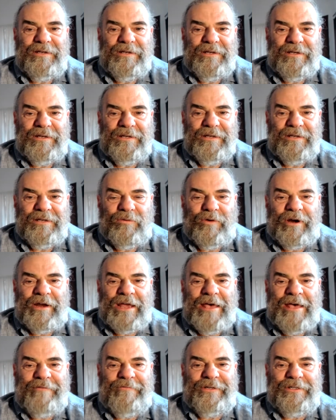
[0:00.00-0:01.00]
You know, where
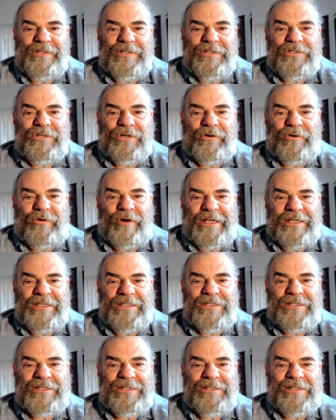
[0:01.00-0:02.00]
heaven's
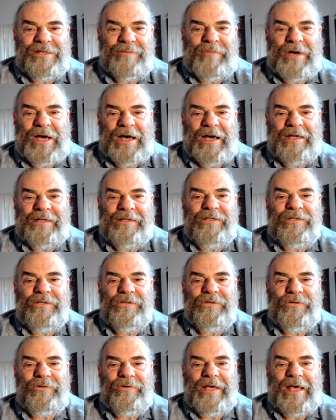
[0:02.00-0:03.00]
grace is upon
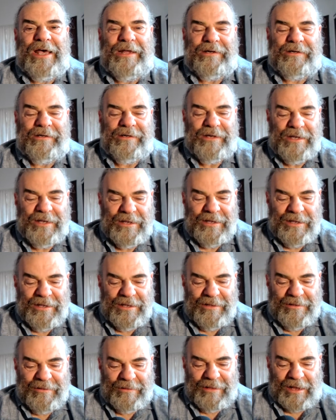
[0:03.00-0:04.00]
you. And
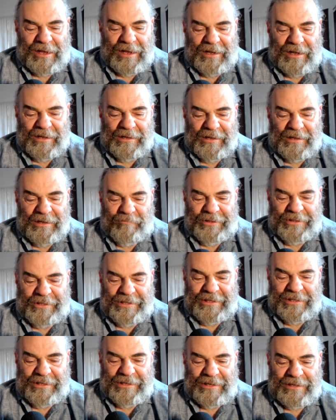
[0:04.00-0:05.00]
when
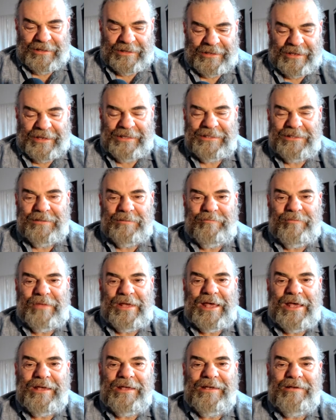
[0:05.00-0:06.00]
the kingdom,
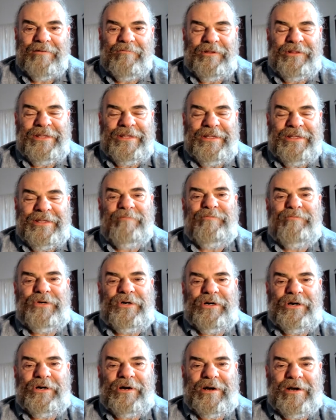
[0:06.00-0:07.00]
when the
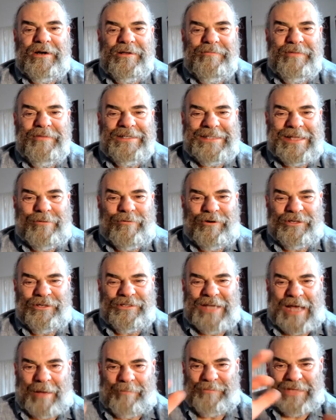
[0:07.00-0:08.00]
emperor, because they were a
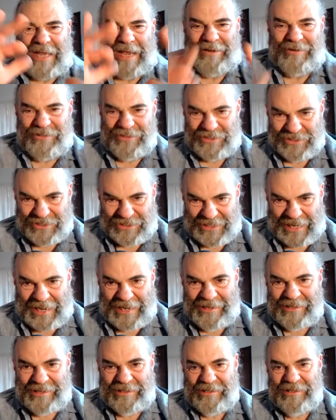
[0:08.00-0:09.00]
top-down
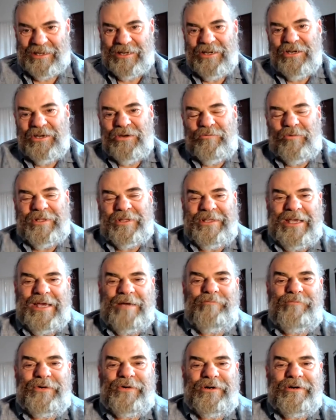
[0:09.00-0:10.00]
society, when the
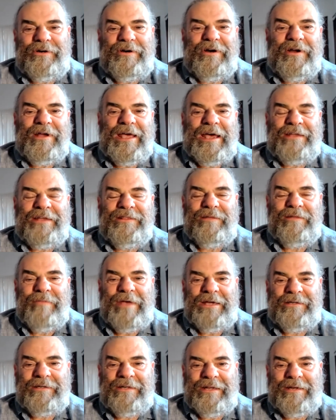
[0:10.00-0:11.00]
emperor had the
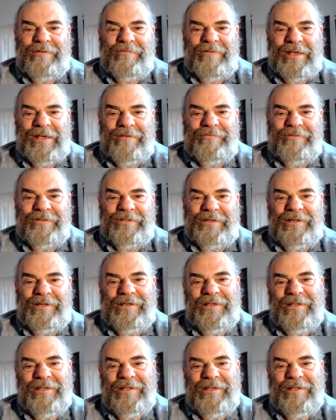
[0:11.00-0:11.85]
mandate of heaven,